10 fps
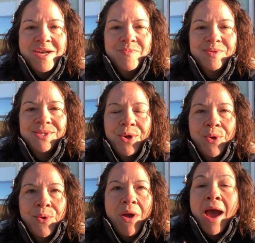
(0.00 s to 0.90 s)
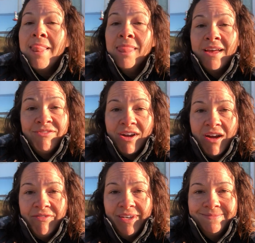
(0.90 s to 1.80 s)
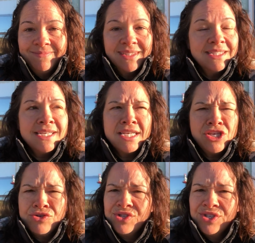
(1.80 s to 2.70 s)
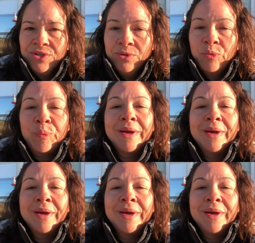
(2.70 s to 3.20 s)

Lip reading: So I love coffee. Didn't used to,